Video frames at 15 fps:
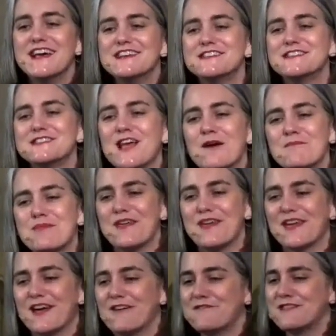
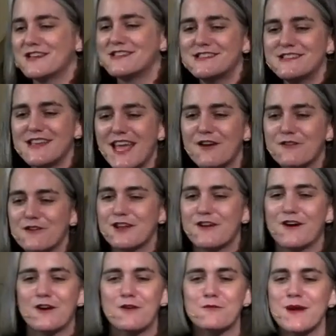something of the sacred
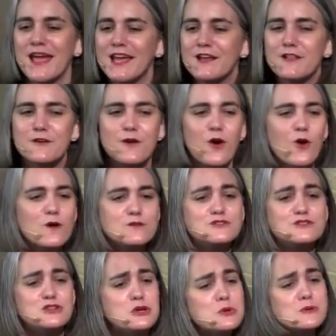on a regular
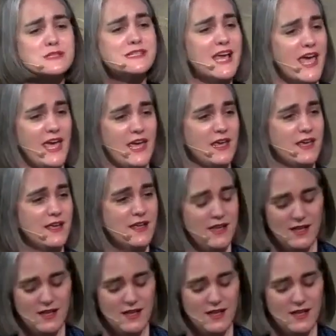old Tuesday.